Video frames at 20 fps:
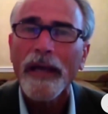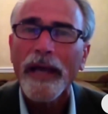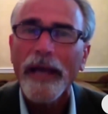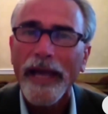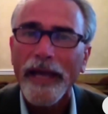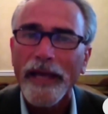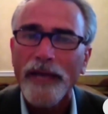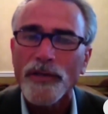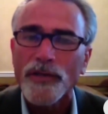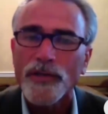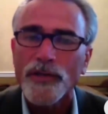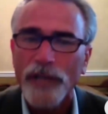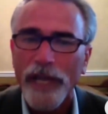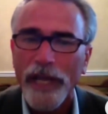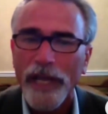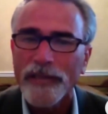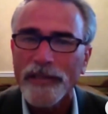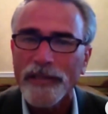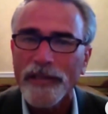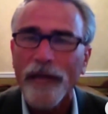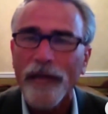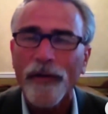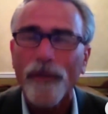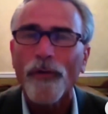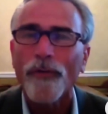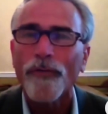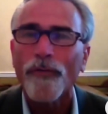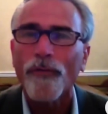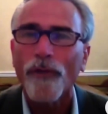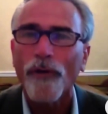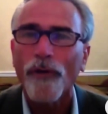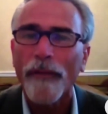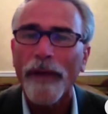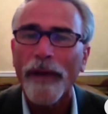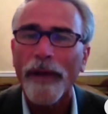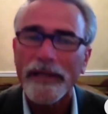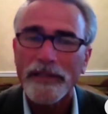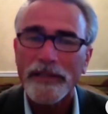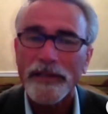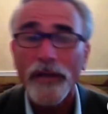has changed that whole
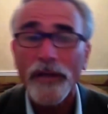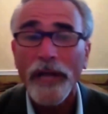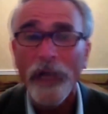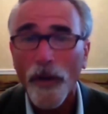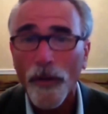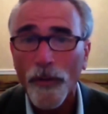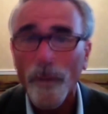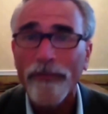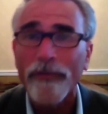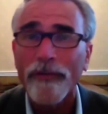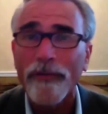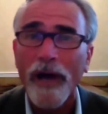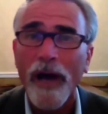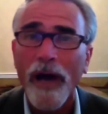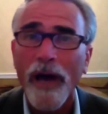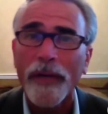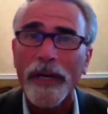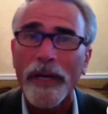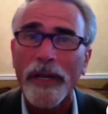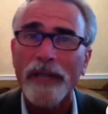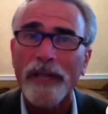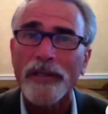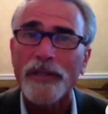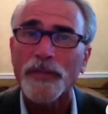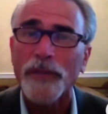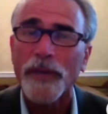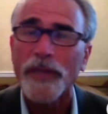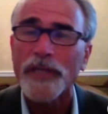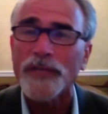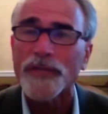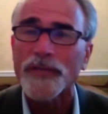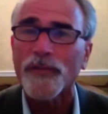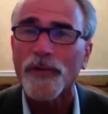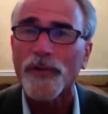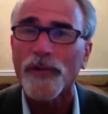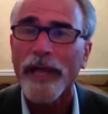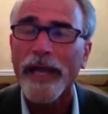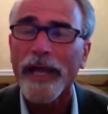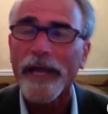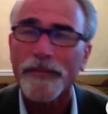format. So now we've accommodated space for
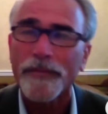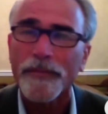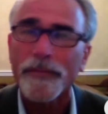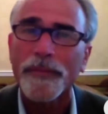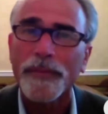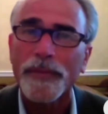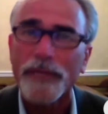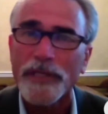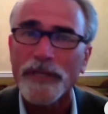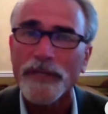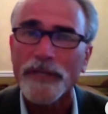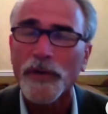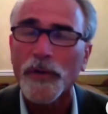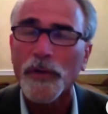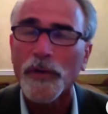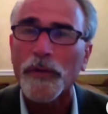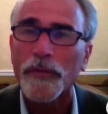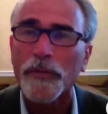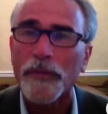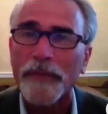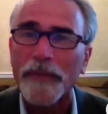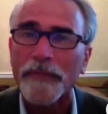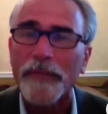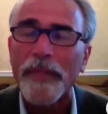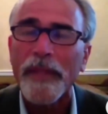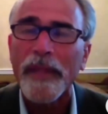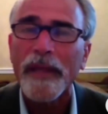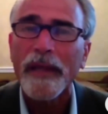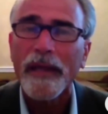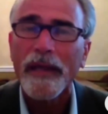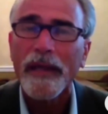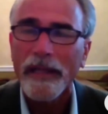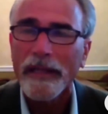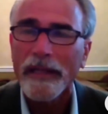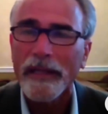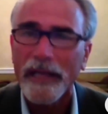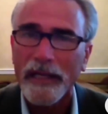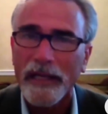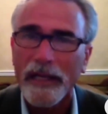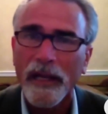that piece of equipment and the
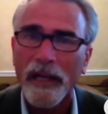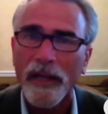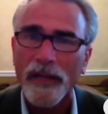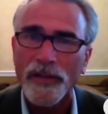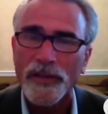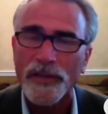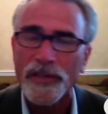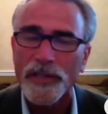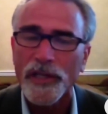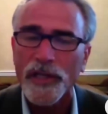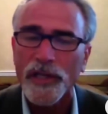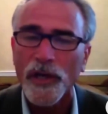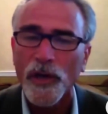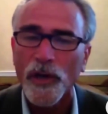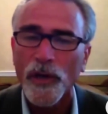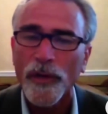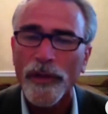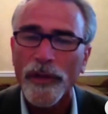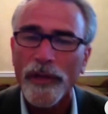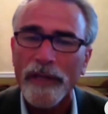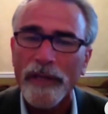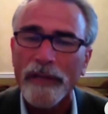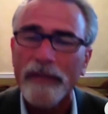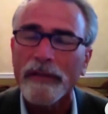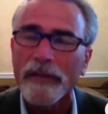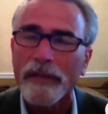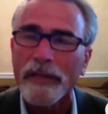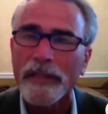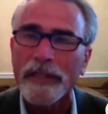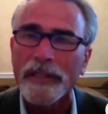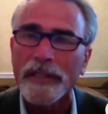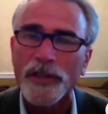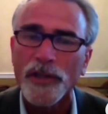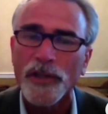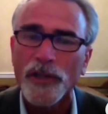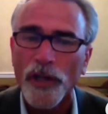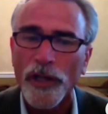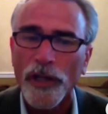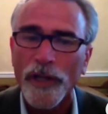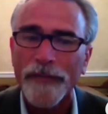technologies that go with it
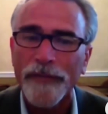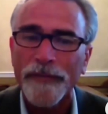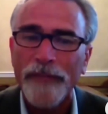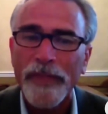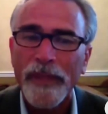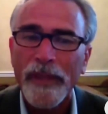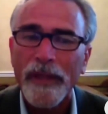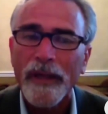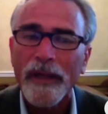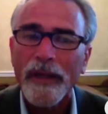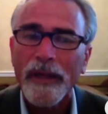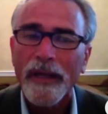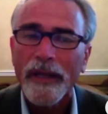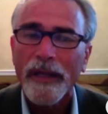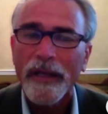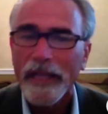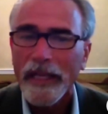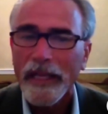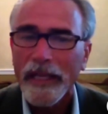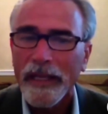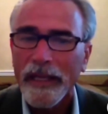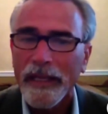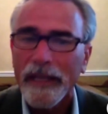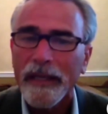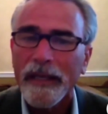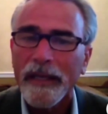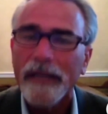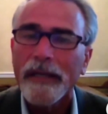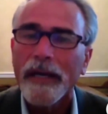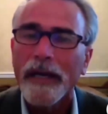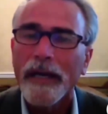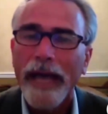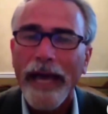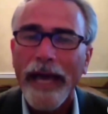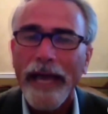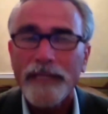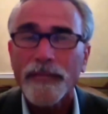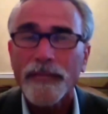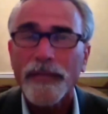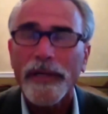digitally. The
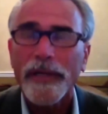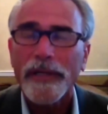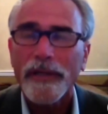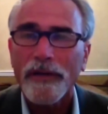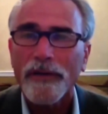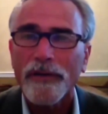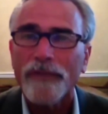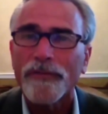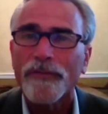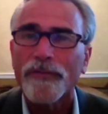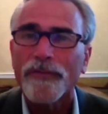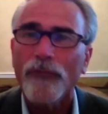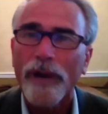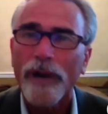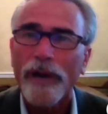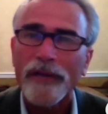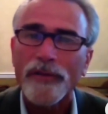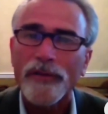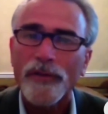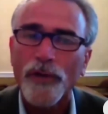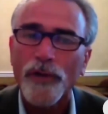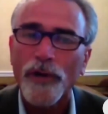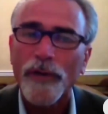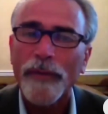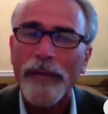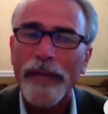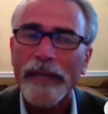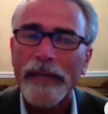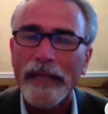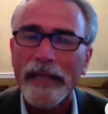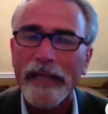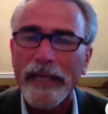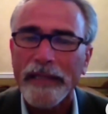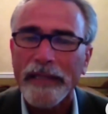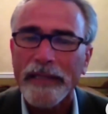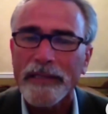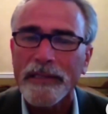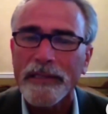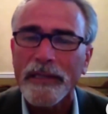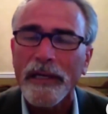aspect of regulatory
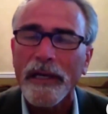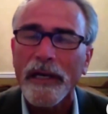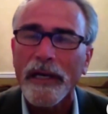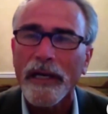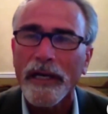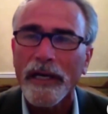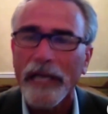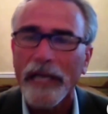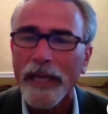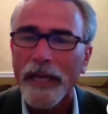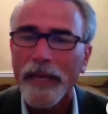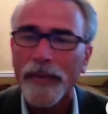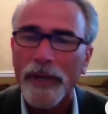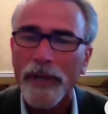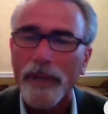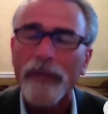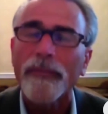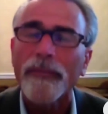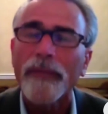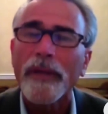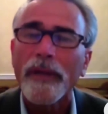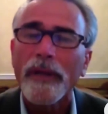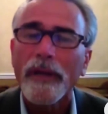mandates, HIPAA,